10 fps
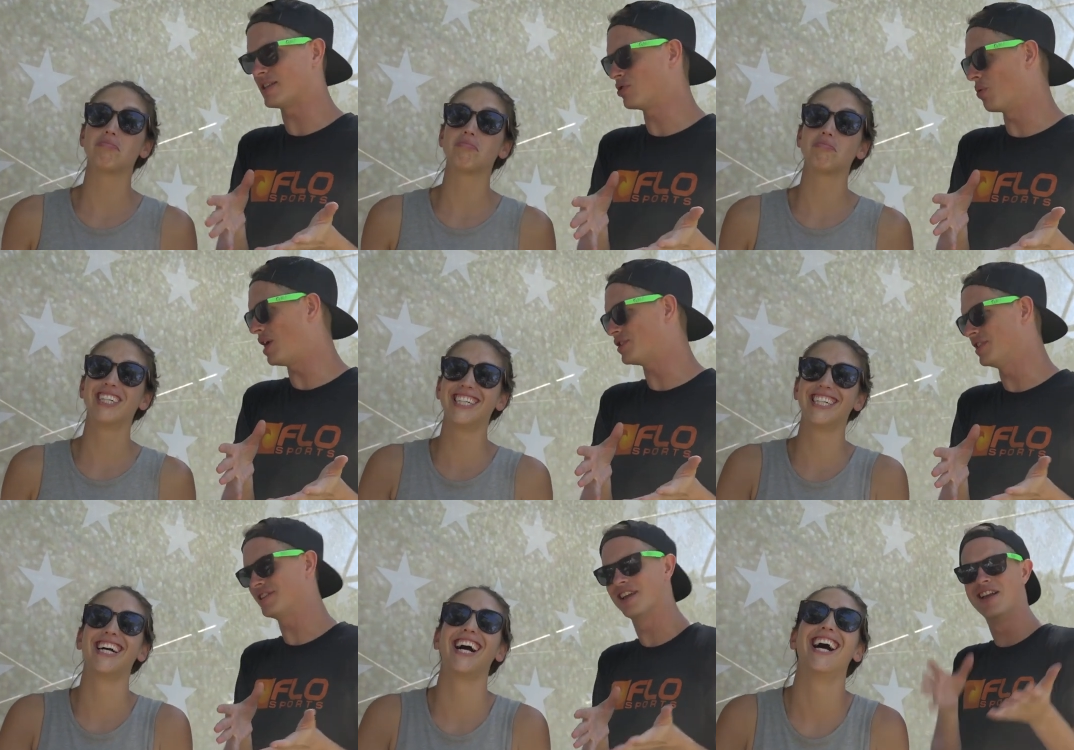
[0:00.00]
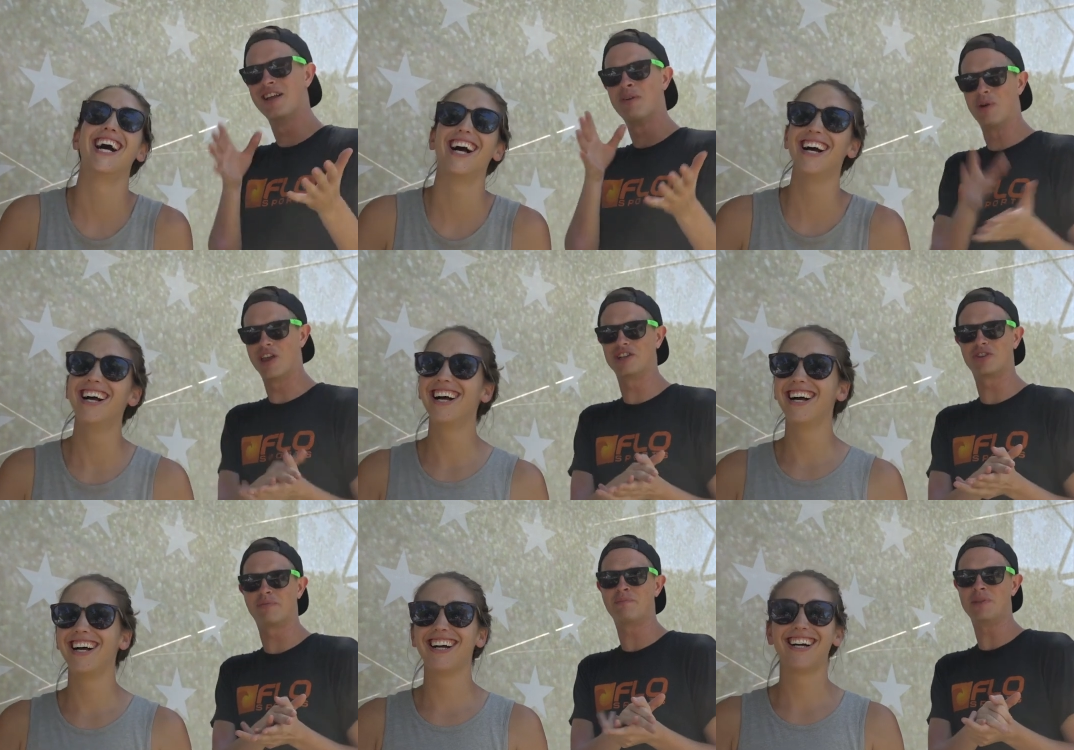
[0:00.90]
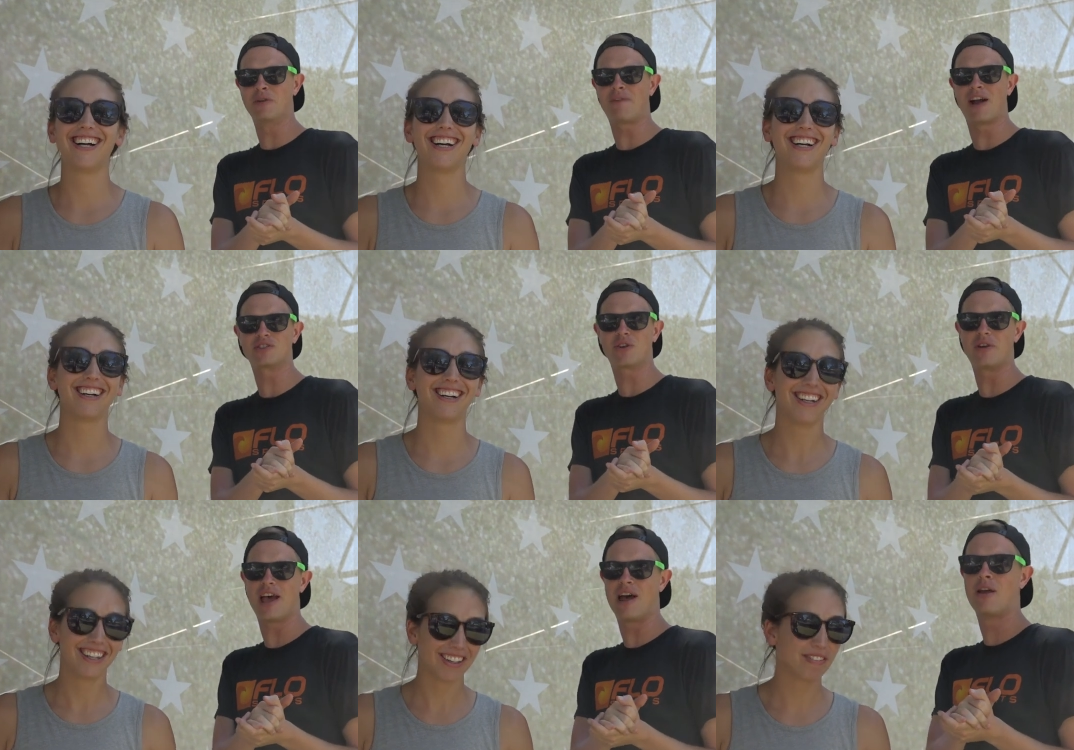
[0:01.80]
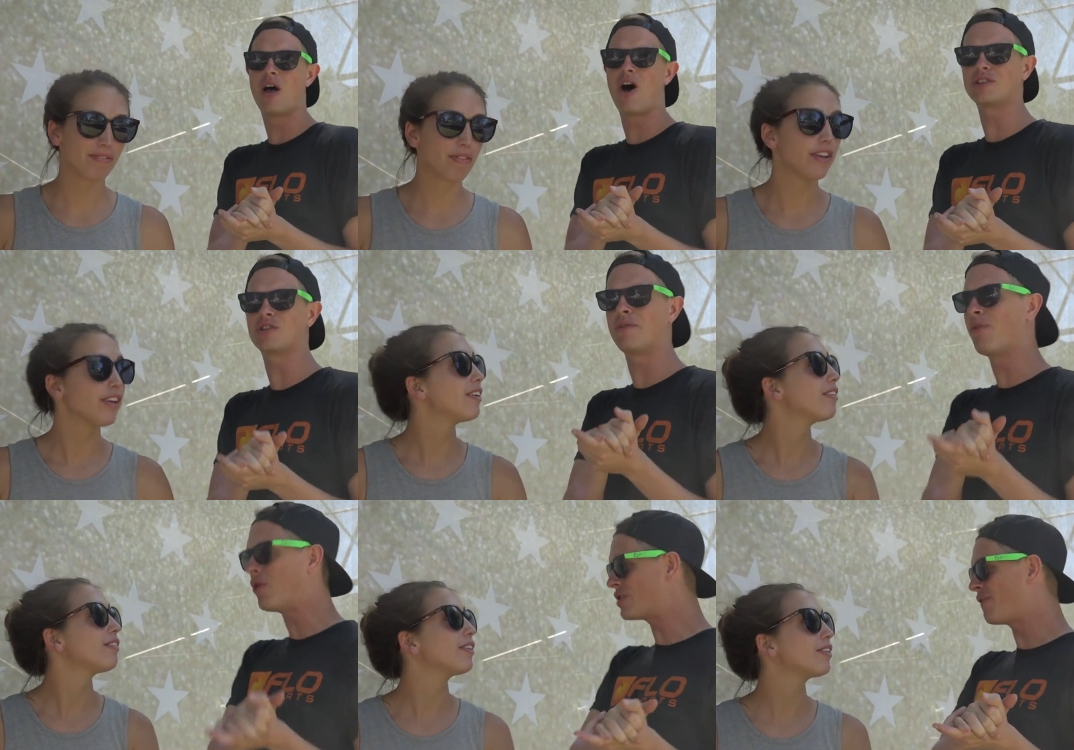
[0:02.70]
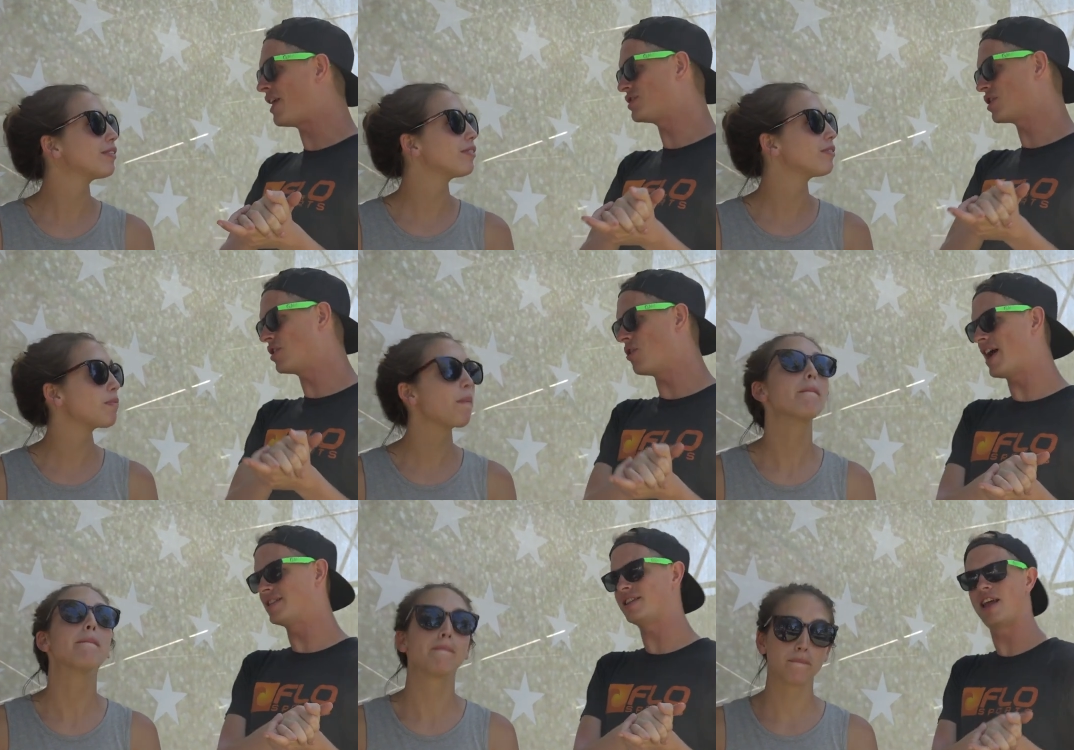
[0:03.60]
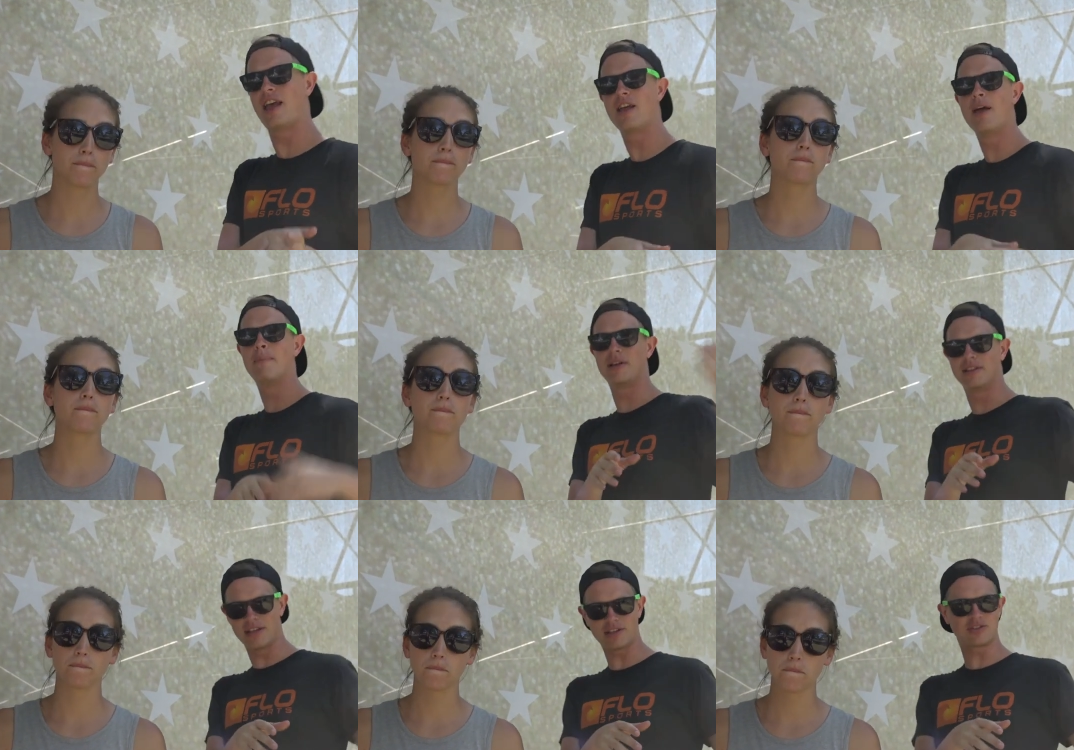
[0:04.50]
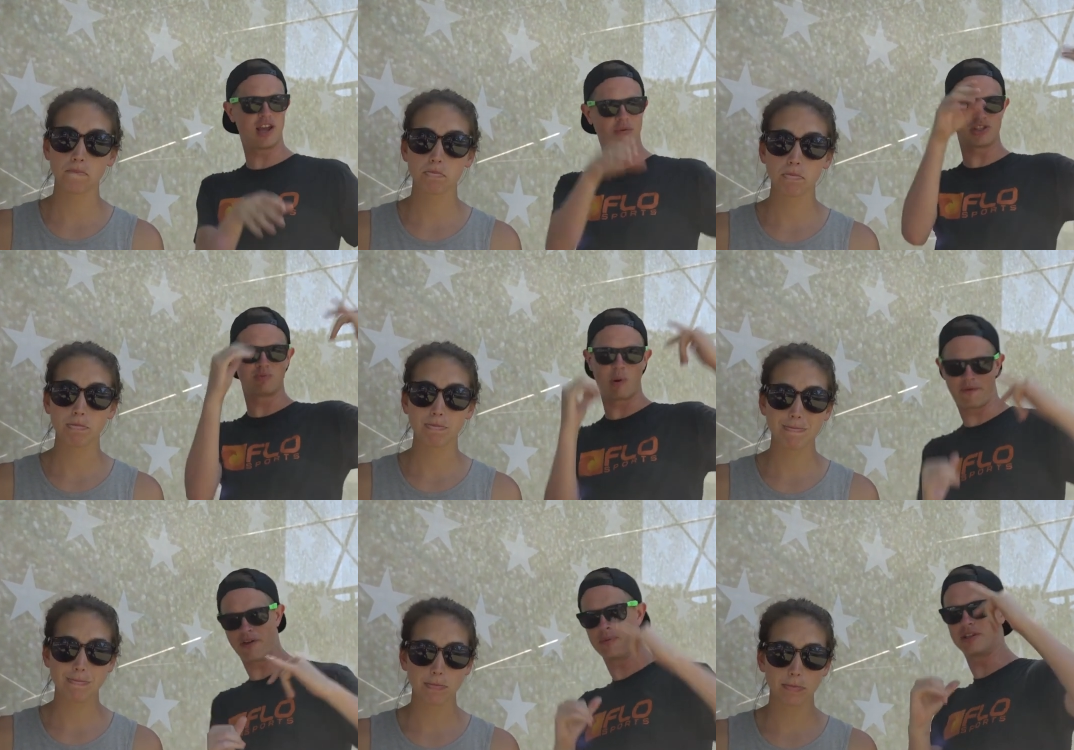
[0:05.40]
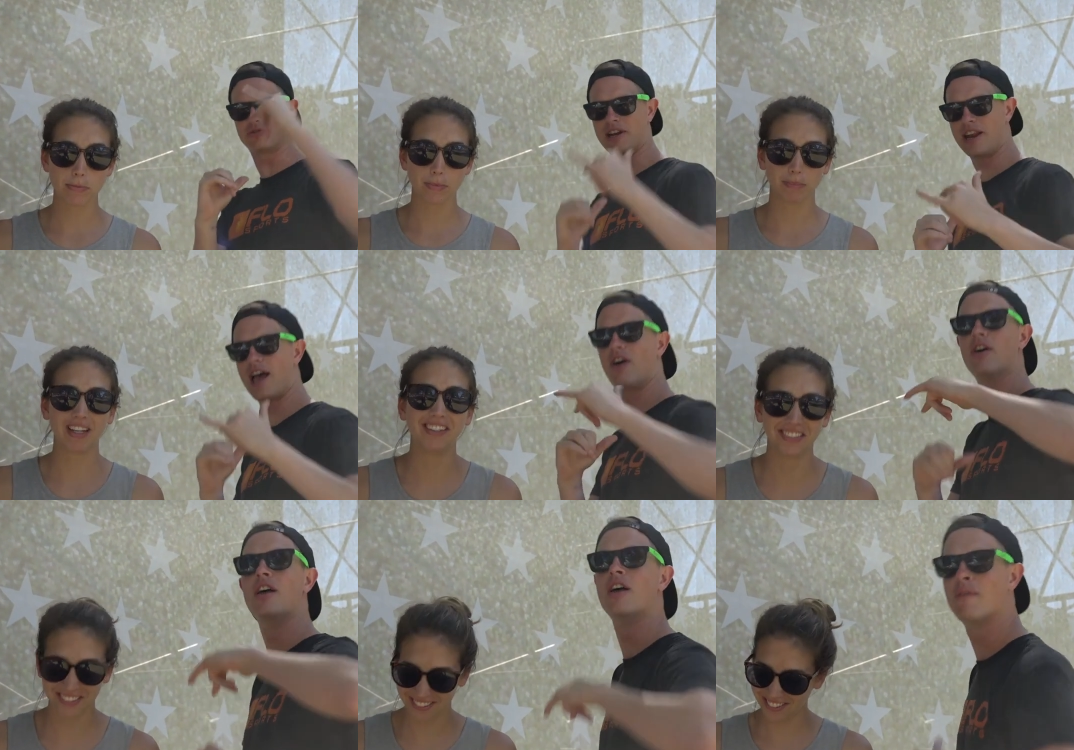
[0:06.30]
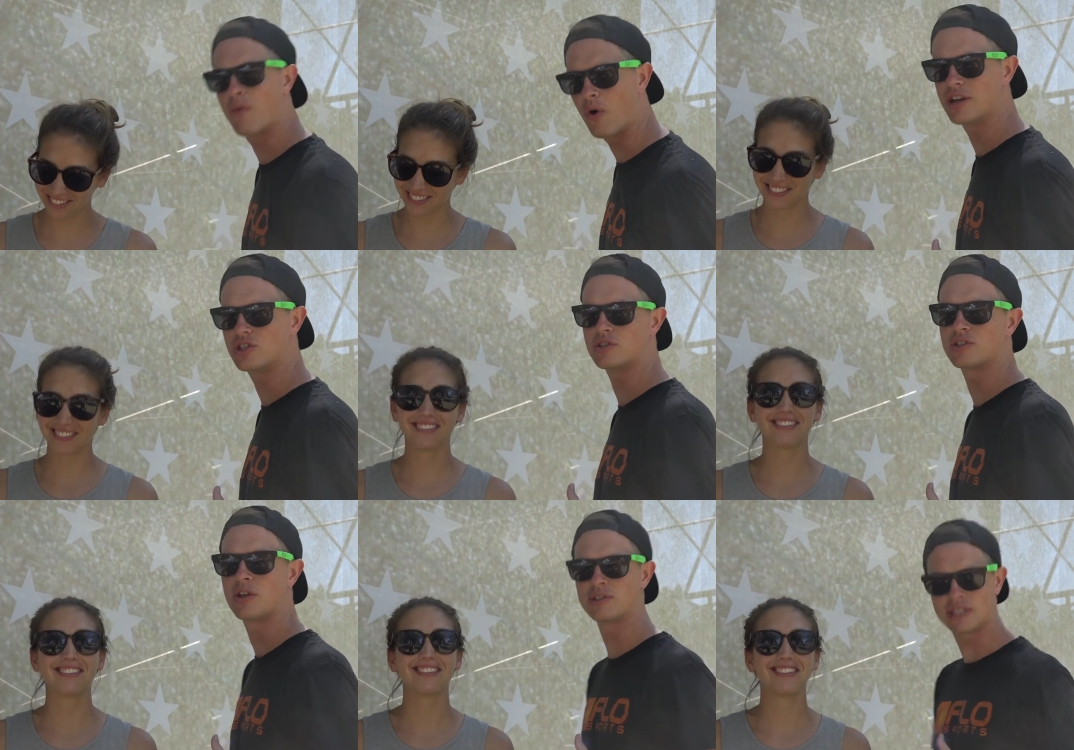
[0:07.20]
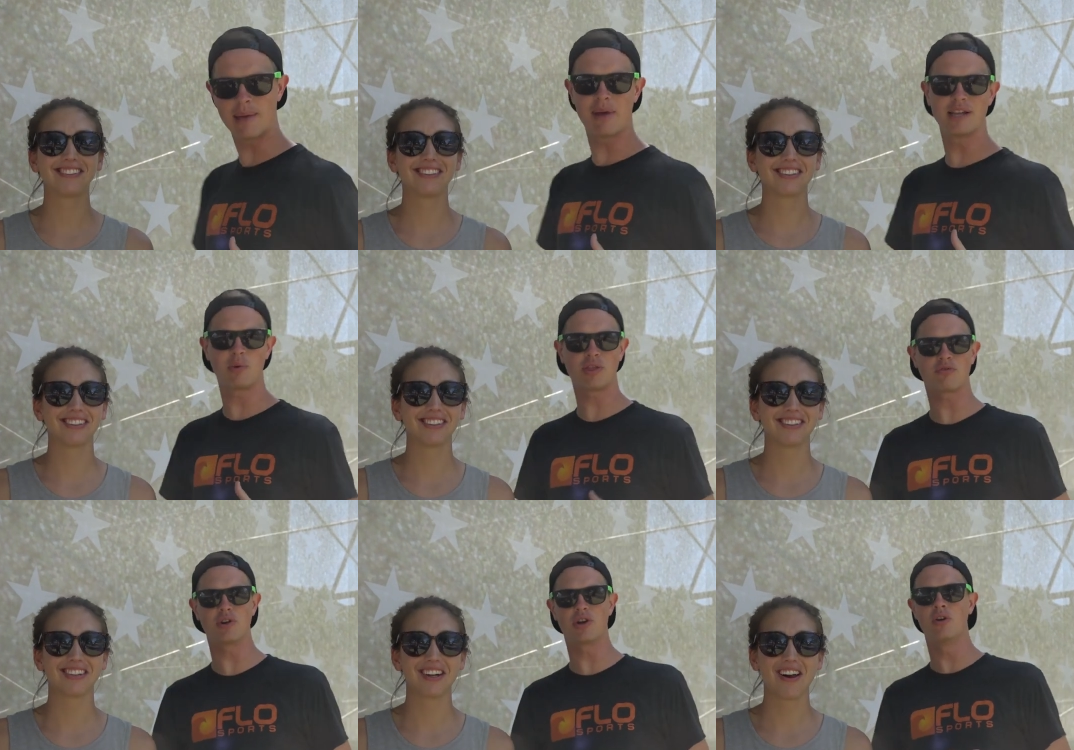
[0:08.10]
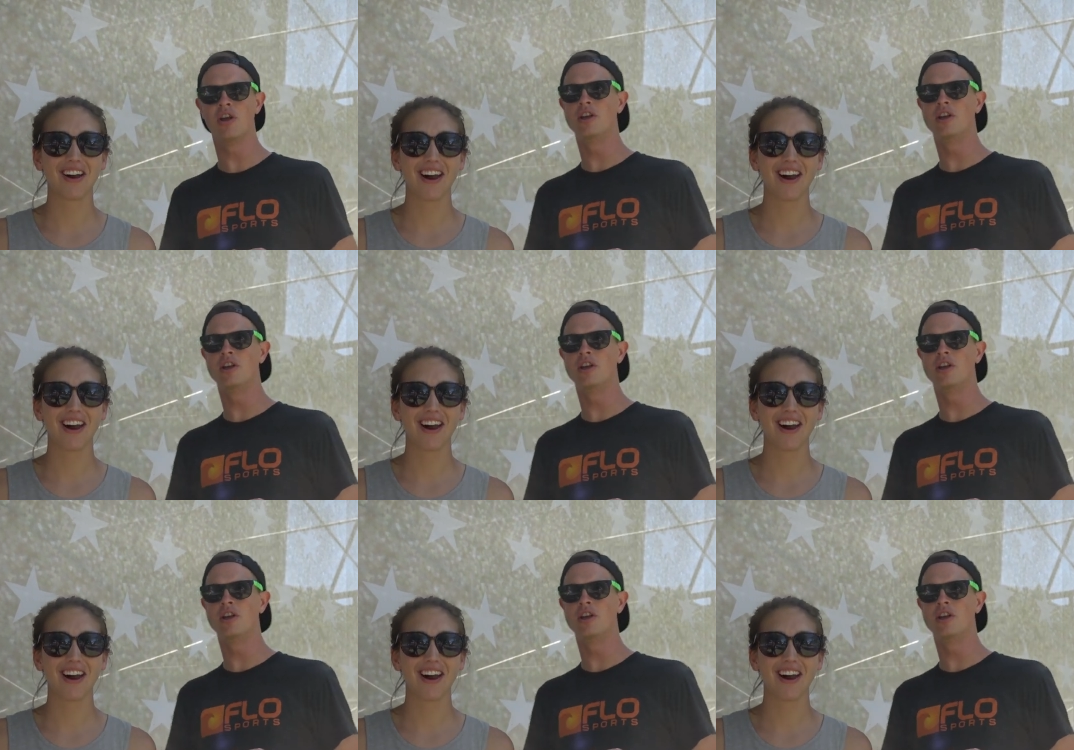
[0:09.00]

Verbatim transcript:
Speaker 1: that's when you're watching this, when the 100 meter finals go down. Also, the 400 finals are going to go down today, but yesterday, which is when we're filming this right now, 400 semis went through.